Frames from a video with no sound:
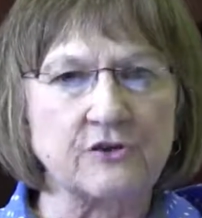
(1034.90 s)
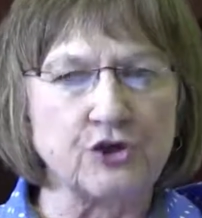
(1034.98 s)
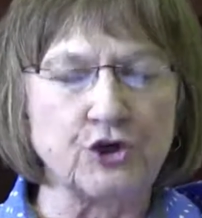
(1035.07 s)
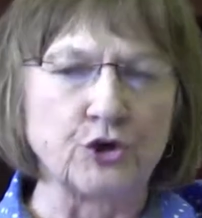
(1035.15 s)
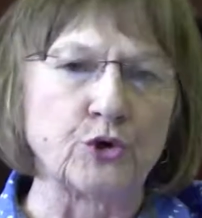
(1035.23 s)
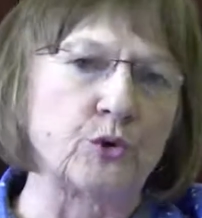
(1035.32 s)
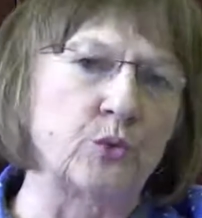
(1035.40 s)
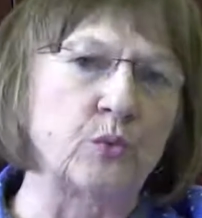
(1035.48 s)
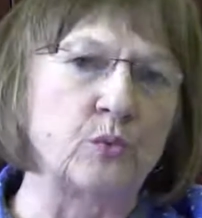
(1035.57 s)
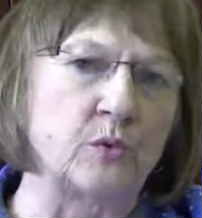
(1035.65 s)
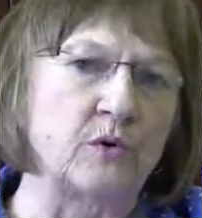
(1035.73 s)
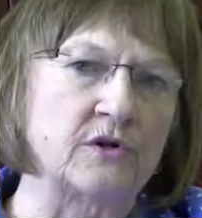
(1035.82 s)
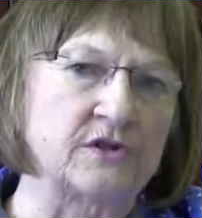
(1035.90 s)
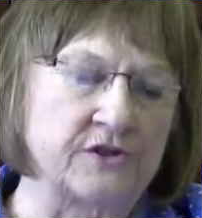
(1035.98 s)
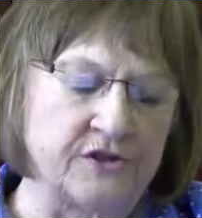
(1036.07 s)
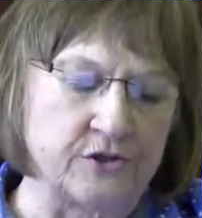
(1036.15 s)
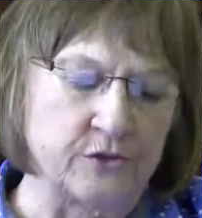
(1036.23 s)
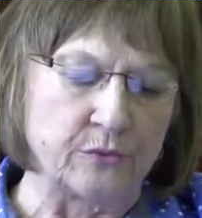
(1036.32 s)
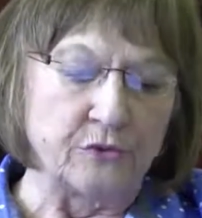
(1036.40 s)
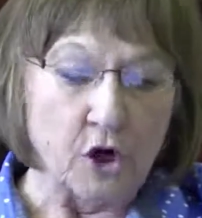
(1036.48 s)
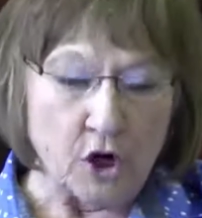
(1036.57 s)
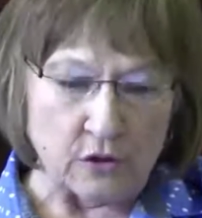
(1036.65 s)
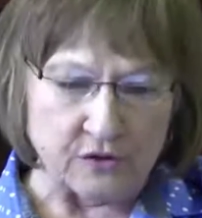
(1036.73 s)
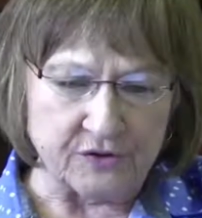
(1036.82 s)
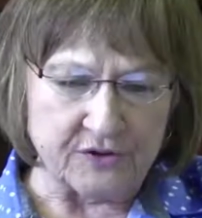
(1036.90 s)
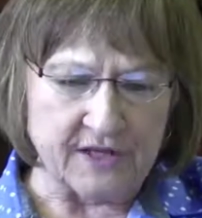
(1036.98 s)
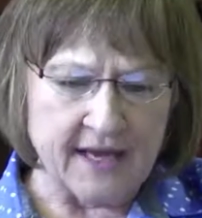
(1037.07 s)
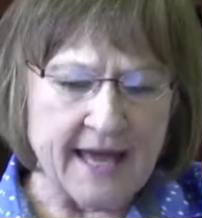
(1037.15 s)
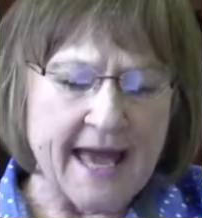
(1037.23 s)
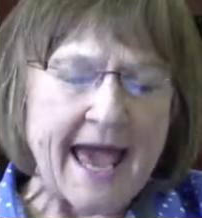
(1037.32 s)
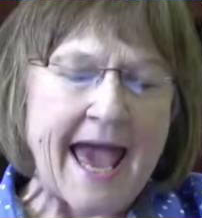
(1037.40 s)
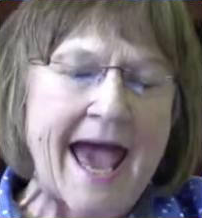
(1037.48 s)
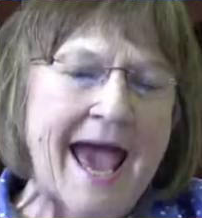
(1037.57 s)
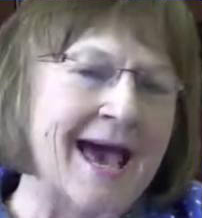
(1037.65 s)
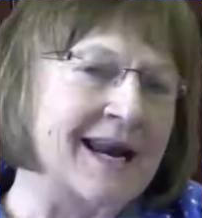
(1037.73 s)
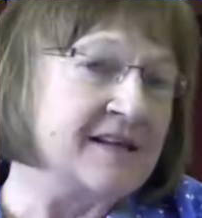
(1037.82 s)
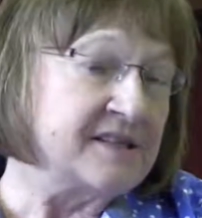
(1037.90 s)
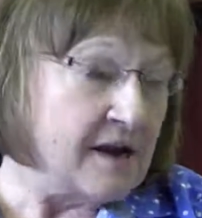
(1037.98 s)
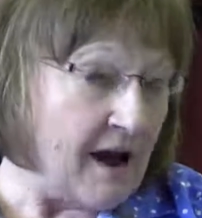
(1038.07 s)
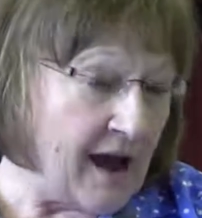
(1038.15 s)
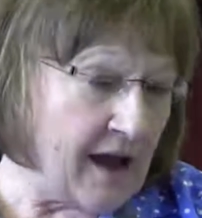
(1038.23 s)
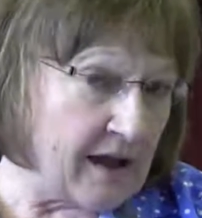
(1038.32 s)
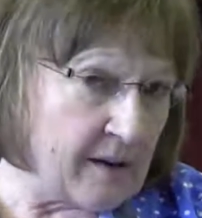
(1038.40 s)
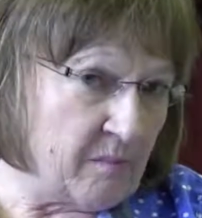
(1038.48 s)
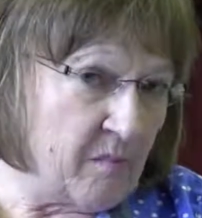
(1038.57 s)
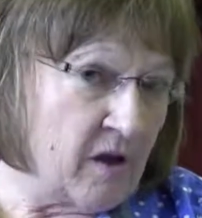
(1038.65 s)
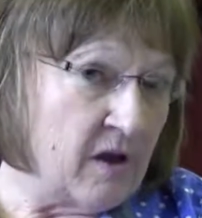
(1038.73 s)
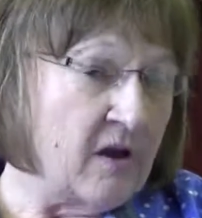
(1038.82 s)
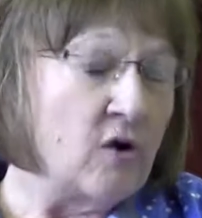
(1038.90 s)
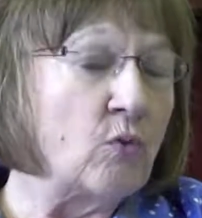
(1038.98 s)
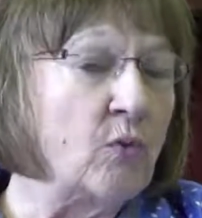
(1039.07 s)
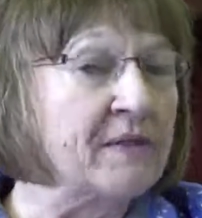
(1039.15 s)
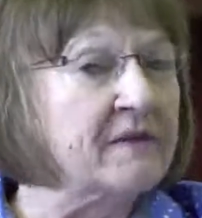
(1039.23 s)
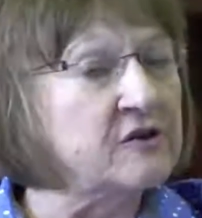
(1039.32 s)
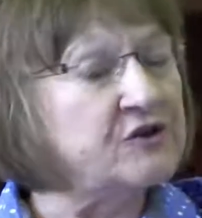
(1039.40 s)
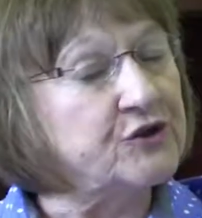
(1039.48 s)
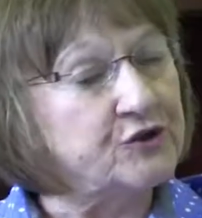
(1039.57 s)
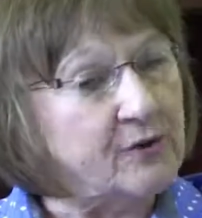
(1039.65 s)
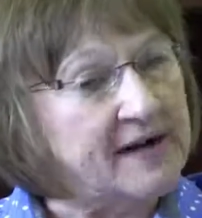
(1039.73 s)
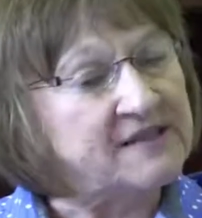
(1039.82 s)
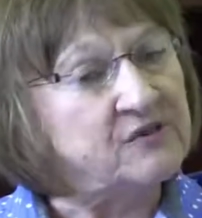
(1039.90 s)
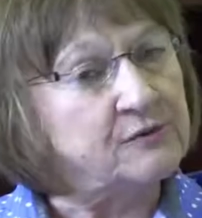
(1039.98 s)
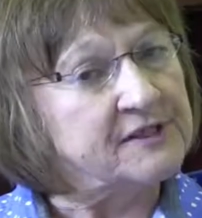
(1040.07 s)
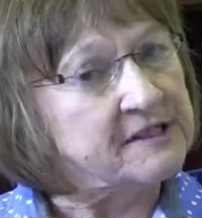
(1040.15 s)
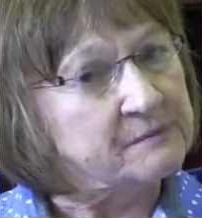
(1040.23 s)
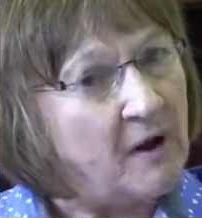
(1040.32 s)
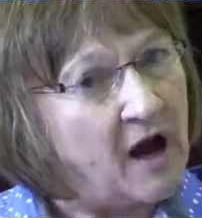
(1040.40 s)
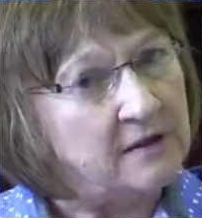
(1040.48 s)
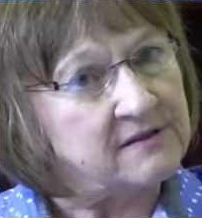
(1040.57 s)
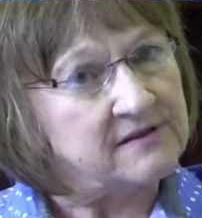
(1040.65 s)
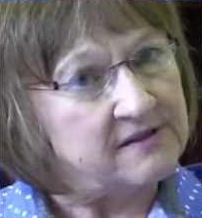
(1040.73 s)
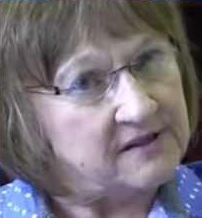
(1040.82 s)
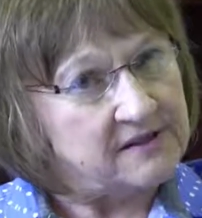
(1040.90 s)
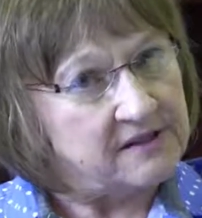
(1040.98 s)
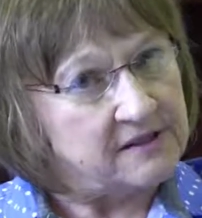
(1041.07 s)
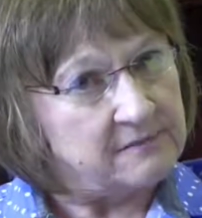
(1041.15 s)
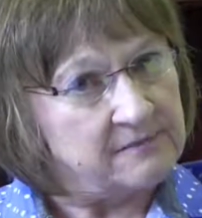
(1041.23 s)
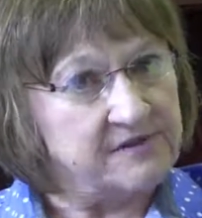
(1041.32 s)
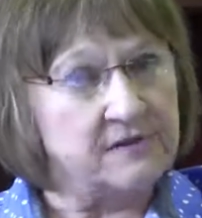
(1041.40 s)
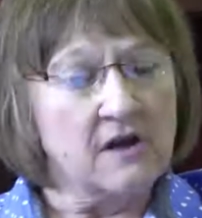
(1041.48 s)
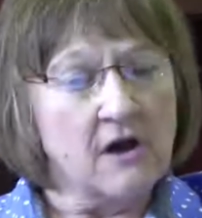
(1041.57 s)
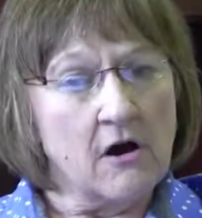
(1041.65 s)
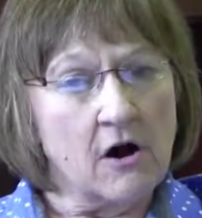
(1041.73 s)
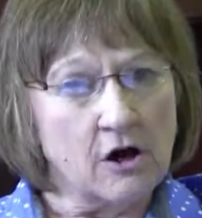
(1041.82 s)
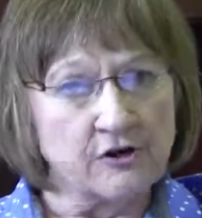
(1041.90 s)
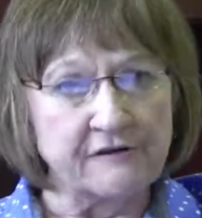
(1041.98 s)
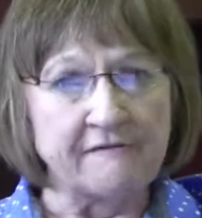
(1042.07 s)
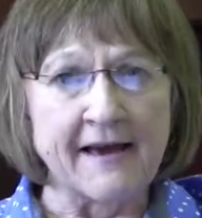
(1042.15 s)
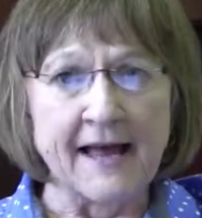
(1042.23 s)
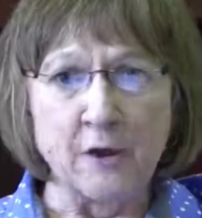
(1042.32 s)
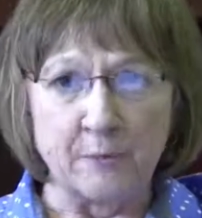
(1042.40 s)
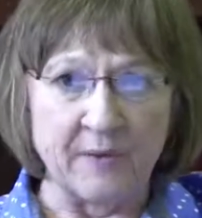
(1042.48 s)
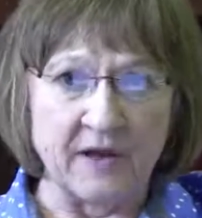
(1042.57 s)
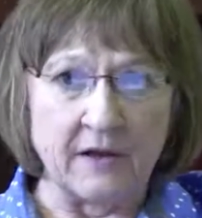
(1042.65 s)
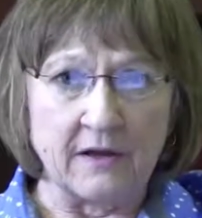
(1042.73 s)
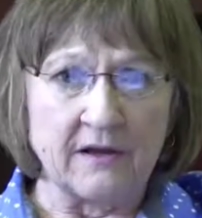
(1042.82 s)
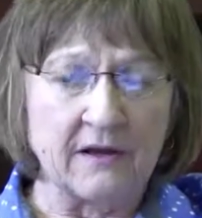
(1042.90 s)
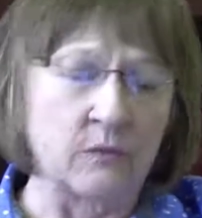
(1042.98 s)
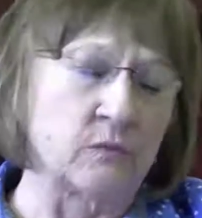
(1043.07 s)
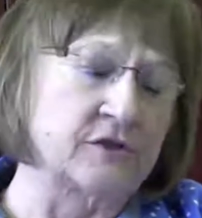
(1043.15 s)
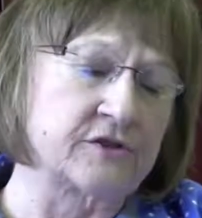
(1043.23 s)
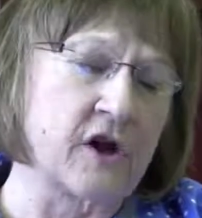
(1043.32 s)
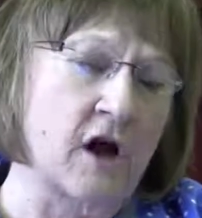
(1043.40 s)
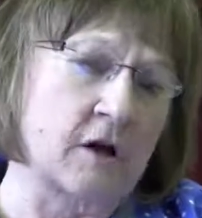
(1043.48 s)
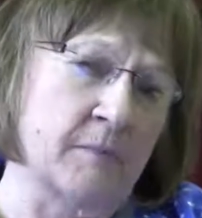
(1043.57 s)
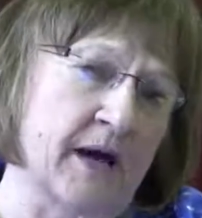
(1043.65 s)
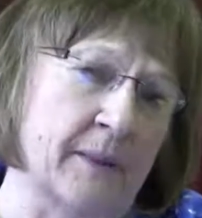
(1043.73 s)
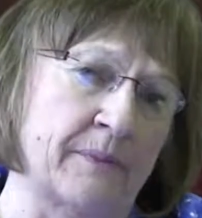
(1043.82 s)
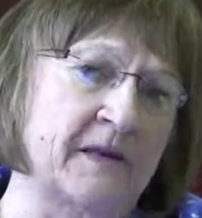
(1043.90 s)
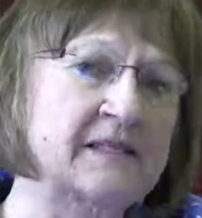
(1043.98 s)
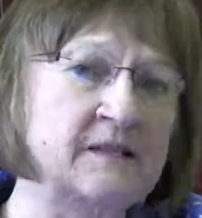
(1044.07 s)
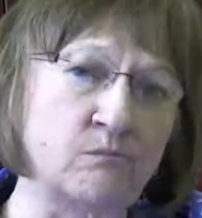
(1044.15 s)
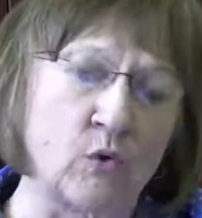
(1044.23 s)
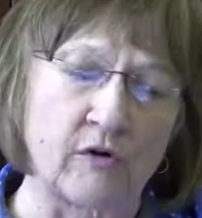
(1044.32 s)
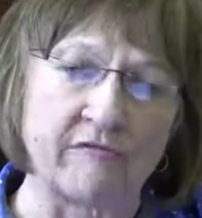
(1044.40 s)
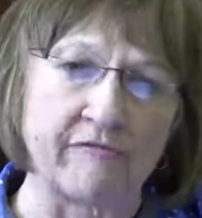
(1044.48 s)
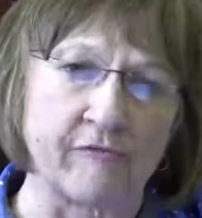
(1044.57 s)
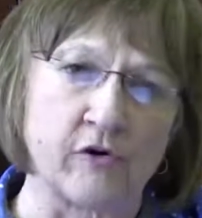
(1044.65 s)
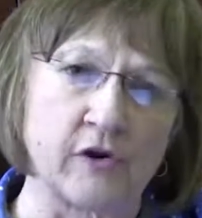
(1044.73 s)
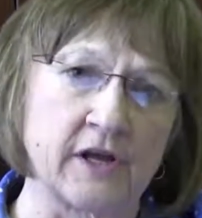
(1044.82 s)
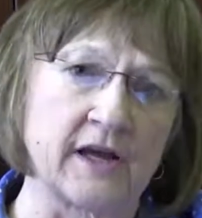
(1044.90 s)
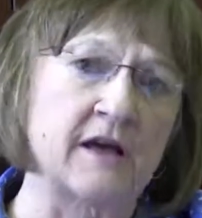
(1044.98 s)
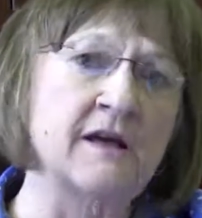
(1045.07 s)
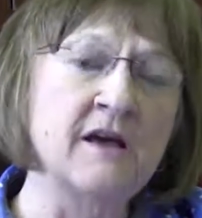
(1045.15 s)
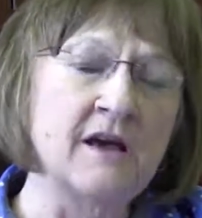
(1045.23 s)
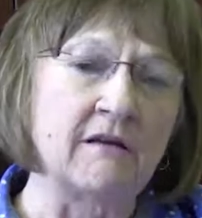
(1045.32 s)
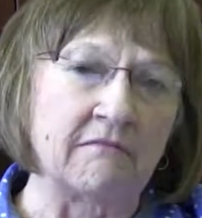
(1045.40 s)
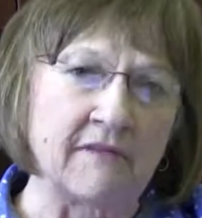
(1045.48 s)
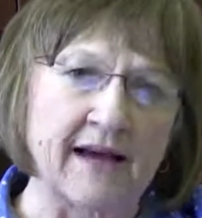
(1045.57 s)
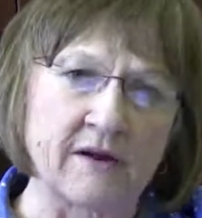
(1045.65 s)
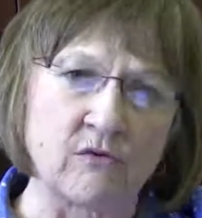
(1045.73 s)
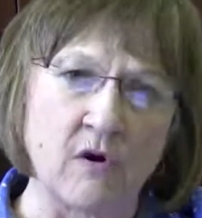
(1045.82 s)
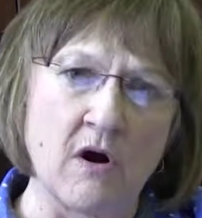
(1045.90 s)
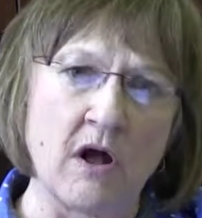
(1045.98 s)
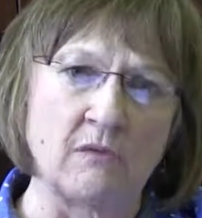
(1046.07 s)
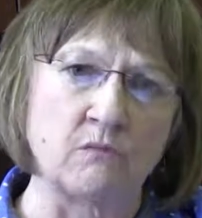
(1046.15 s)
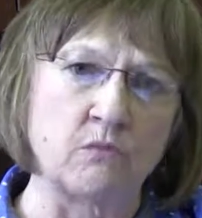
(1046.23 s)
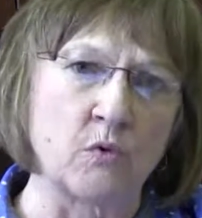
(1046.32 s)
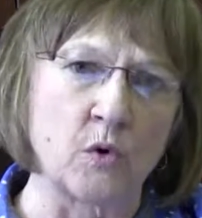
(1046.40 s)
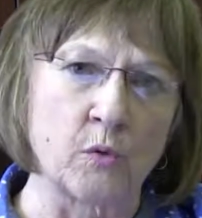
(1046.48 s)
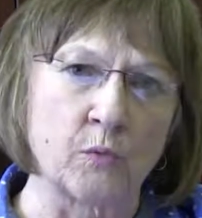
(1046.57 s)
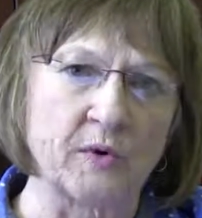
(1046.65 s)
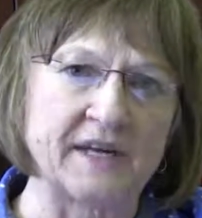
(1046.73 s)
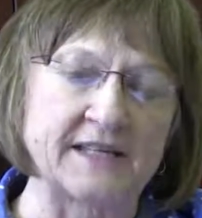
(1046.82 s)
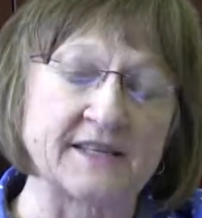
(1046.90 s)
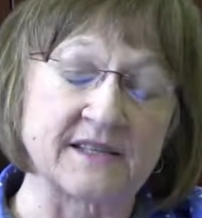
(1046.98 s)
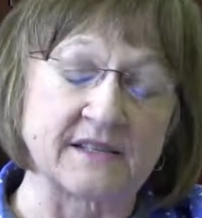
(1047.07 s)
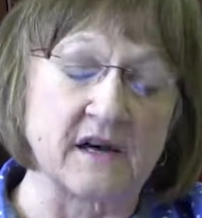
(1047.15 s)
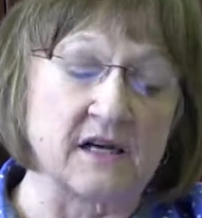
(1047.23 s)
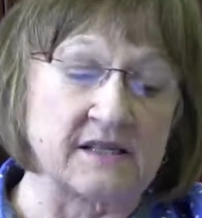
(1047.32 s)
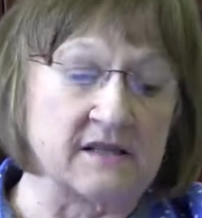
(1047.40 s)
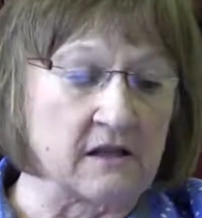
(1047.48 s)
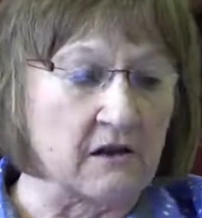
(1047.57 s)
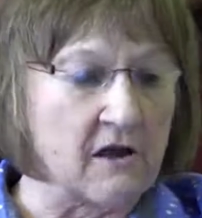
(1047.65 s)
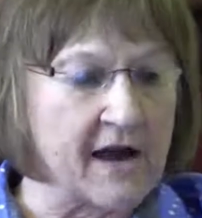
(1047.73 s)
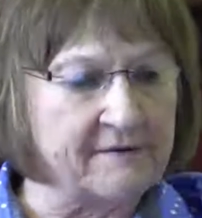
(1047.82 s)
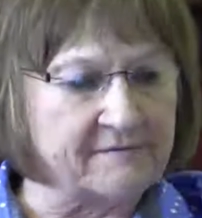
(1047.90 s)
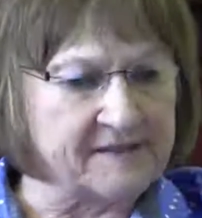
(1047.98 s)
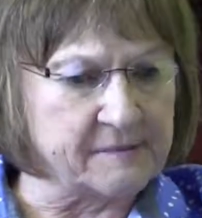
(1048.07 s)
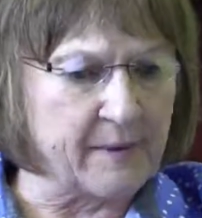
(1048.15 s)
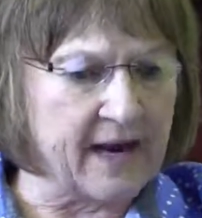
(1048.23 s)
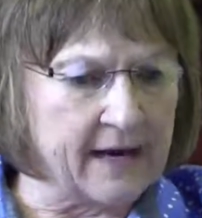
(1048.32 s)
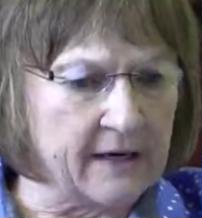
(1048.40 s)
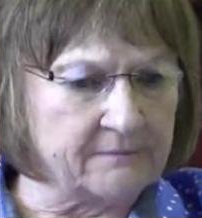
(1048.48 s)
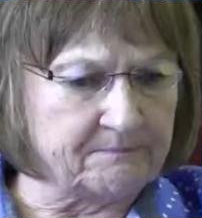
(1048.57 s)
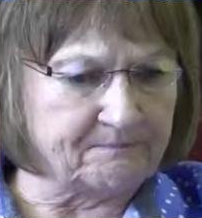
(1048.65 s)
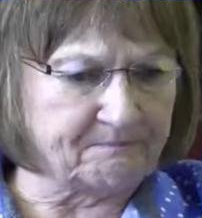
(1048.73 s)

to nurse at a time when their stress response systems are developing. And we'll talk about this more fully later on when we discuss the lifespan.